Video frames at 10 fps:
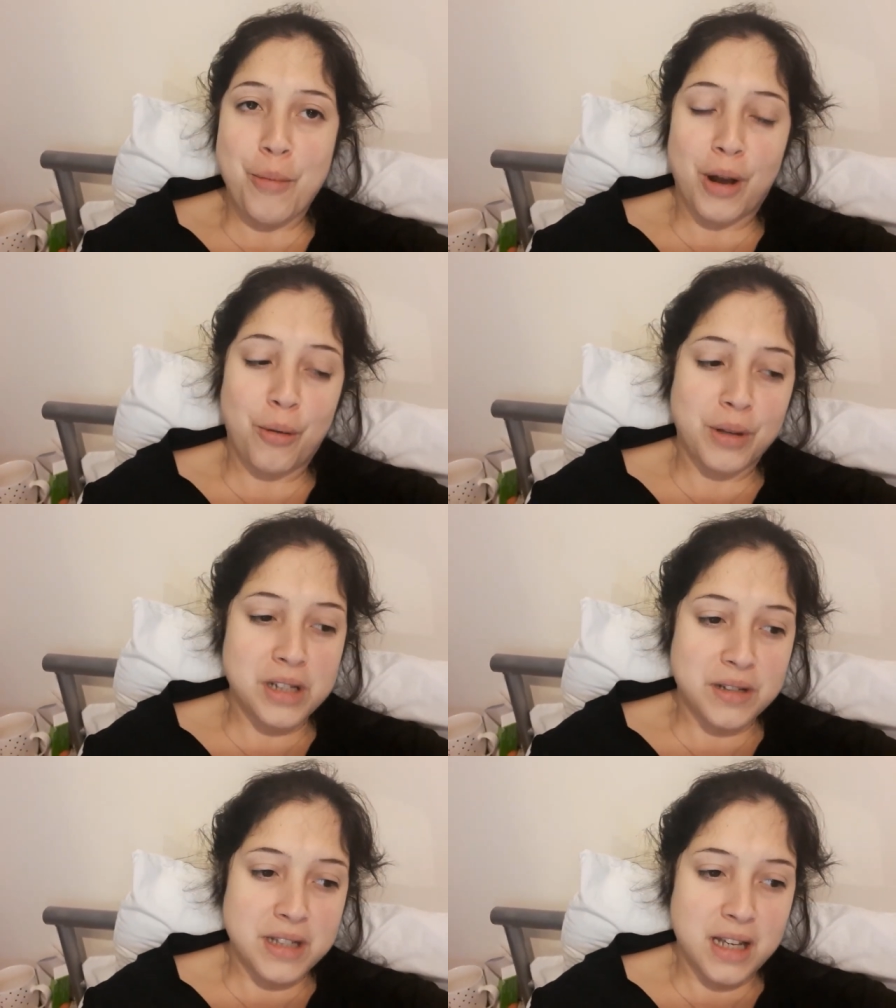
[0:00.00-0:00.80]
and I went
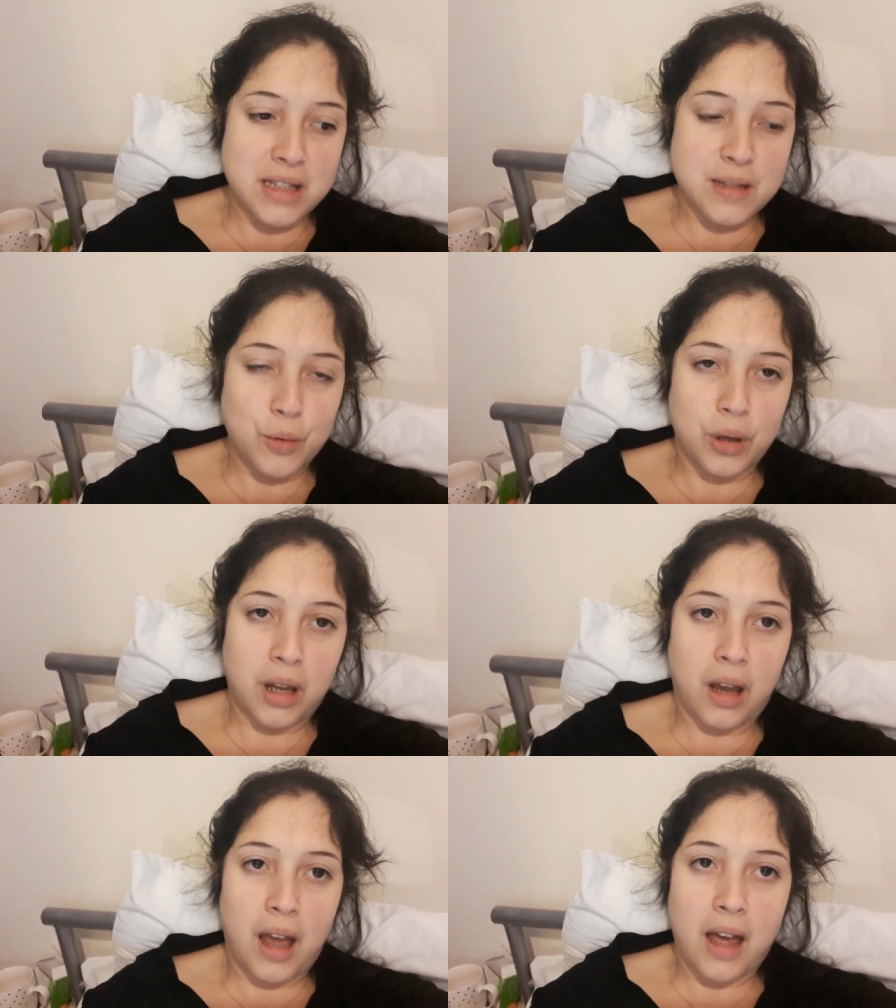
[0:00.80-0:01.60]
downstairs this
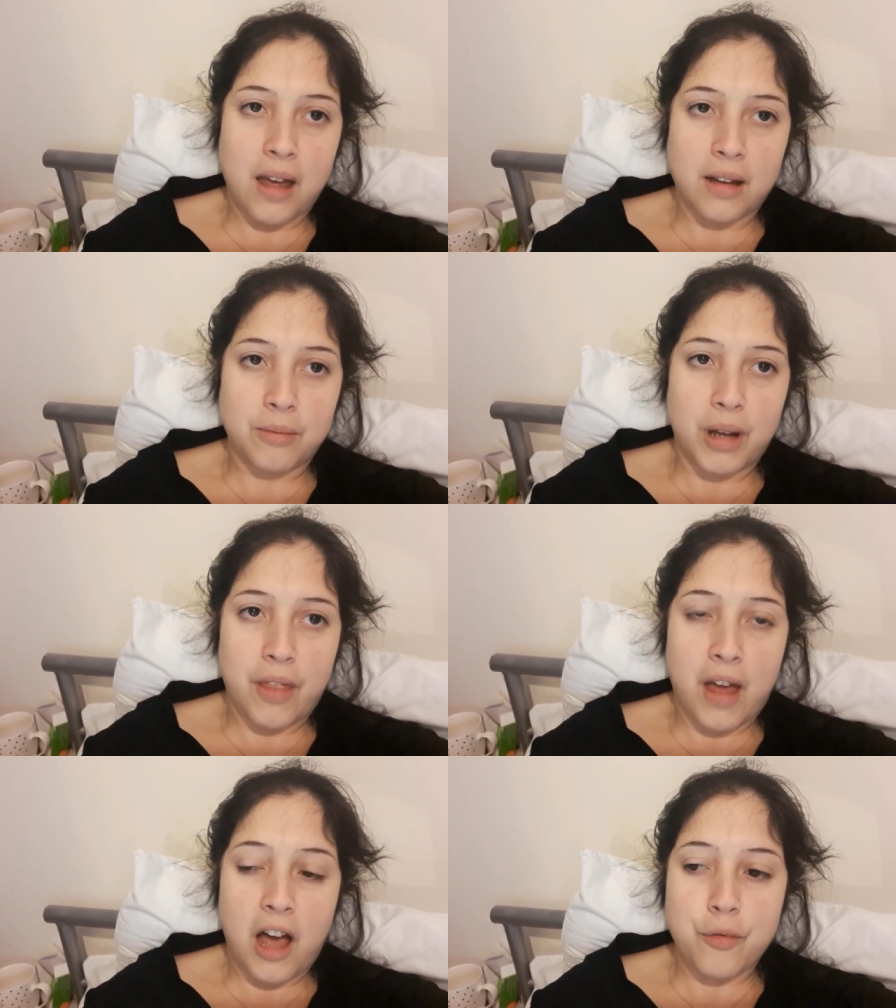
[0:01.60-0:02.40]
morning and my
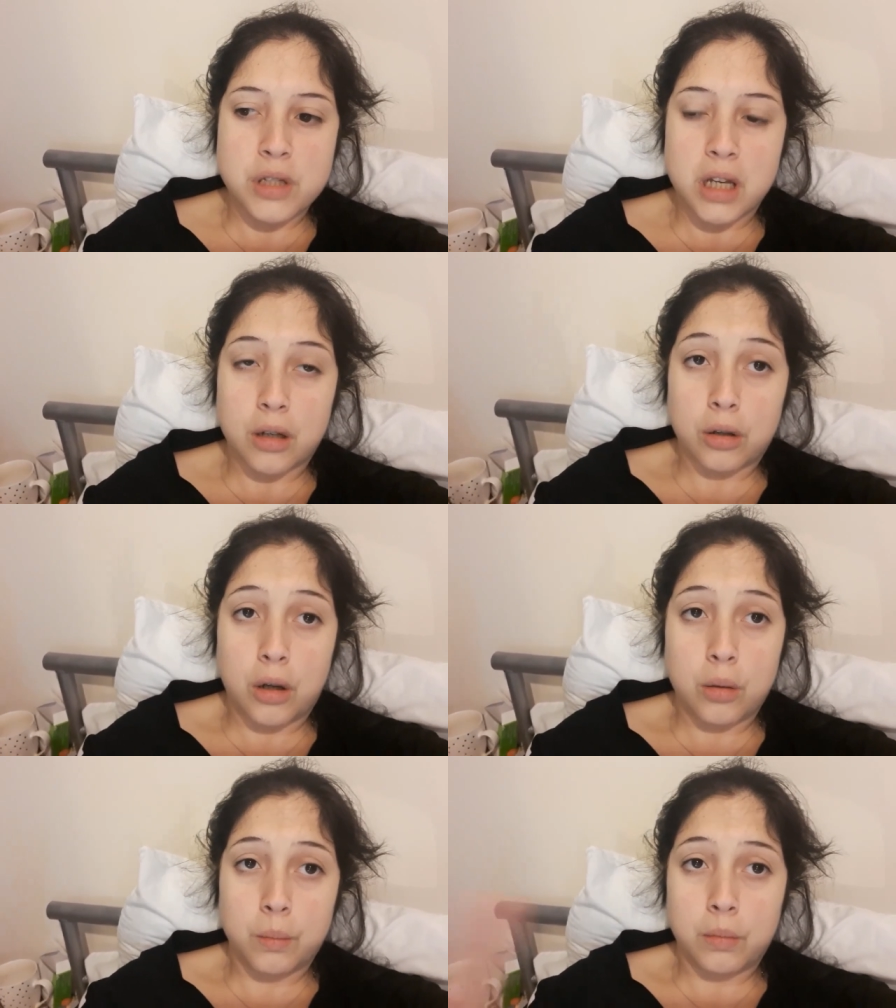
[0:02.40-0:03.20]
other half was like,
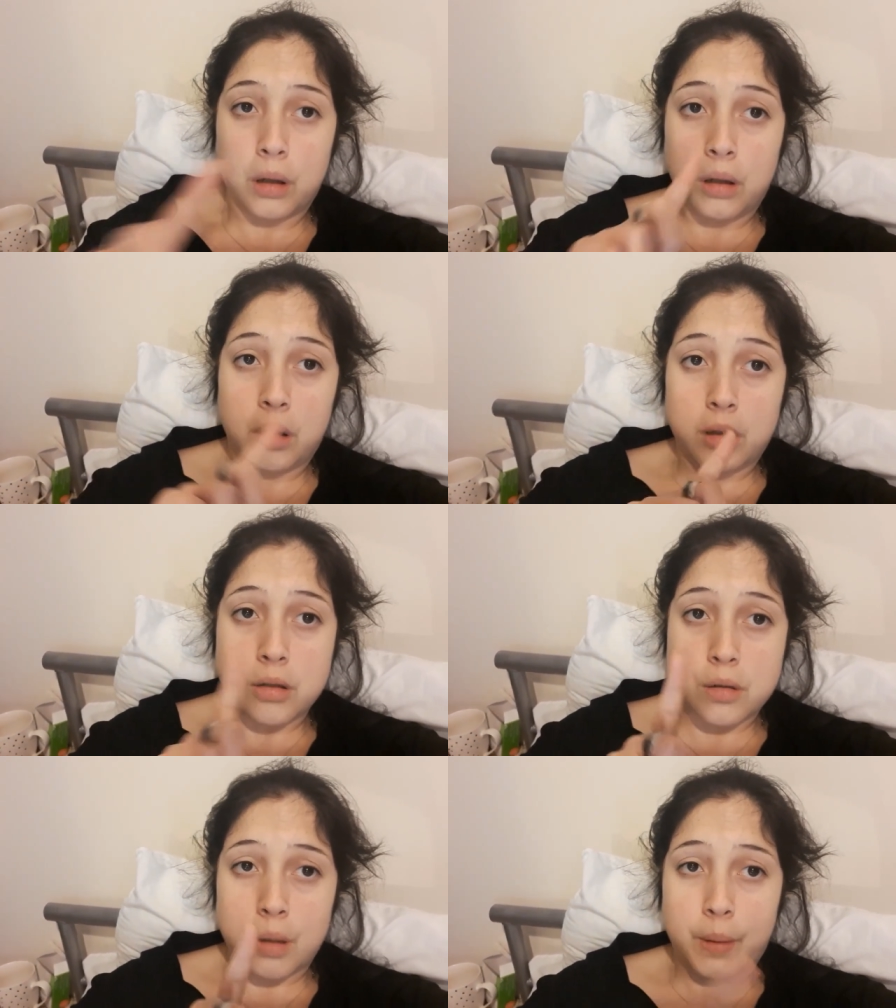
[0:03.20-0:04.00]
nope,
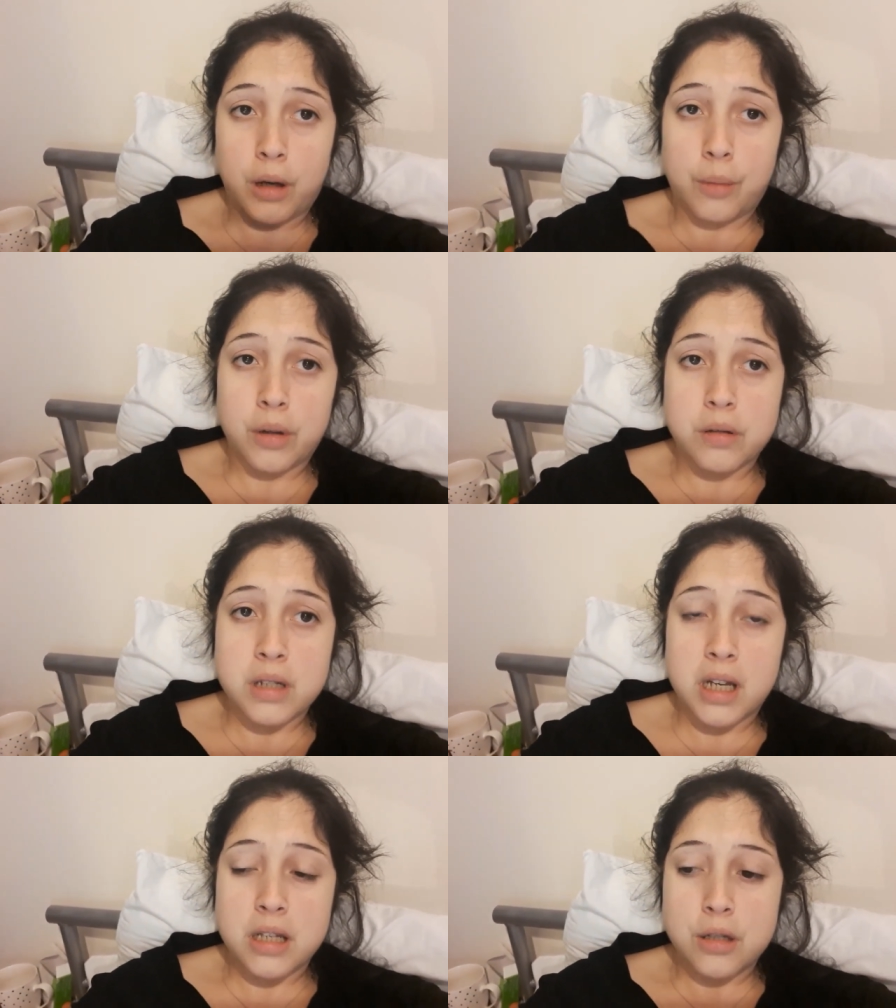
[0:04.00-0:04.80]
straight back up those
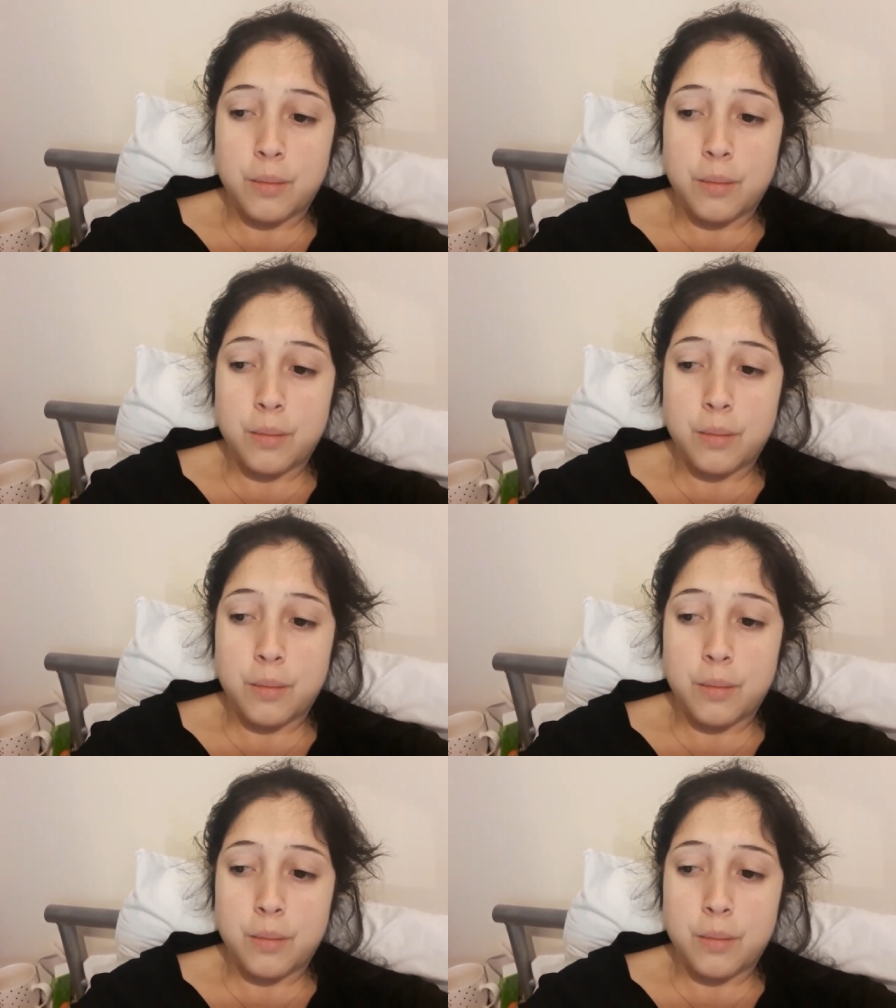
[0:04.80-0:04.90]
stairs.